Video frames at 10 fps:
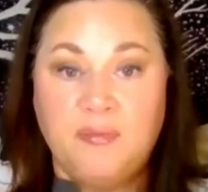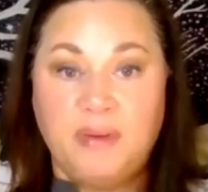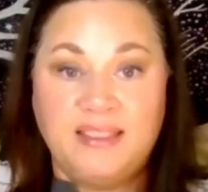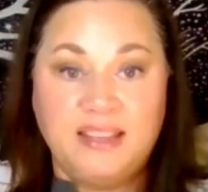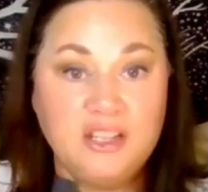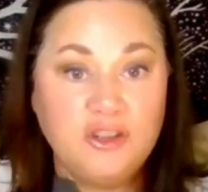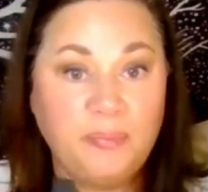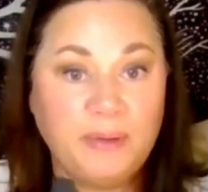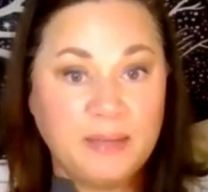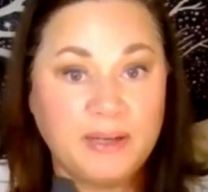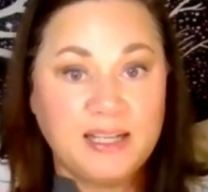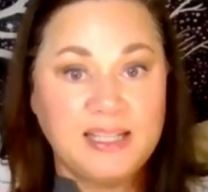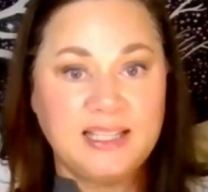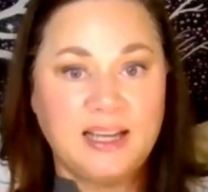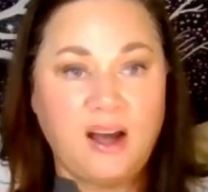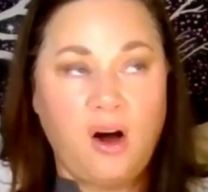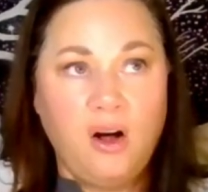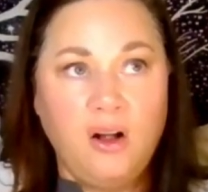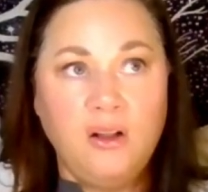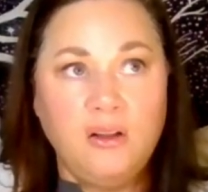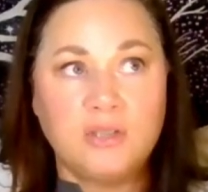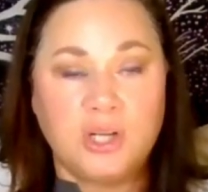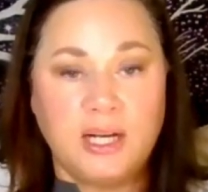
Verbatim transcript: But these are big because they all